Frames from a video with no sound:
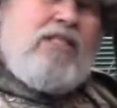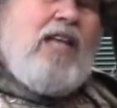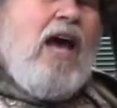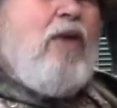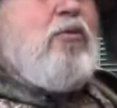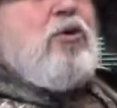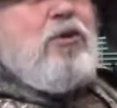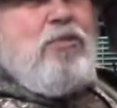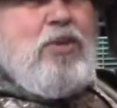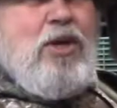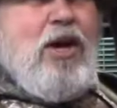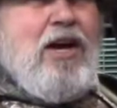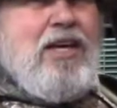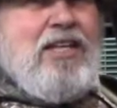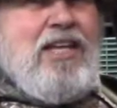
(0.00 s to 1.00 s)
That would be
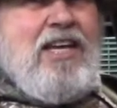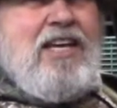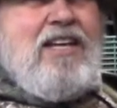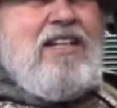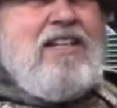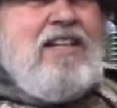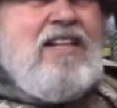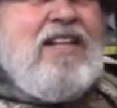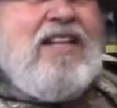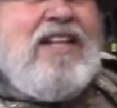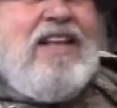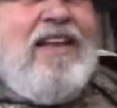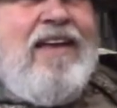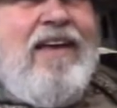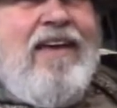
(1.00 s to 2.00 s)
ideal,
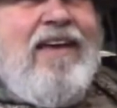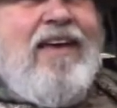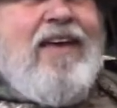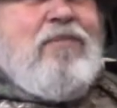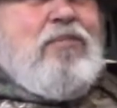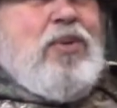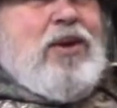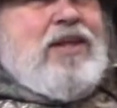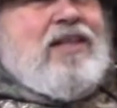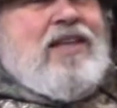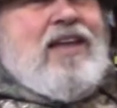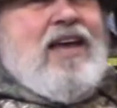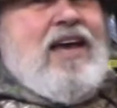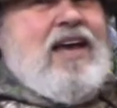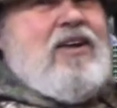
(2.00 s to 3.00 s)
but
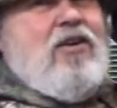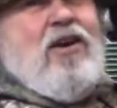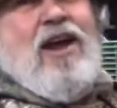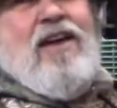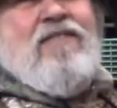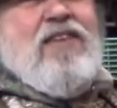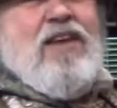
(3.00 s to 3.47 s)
I don't have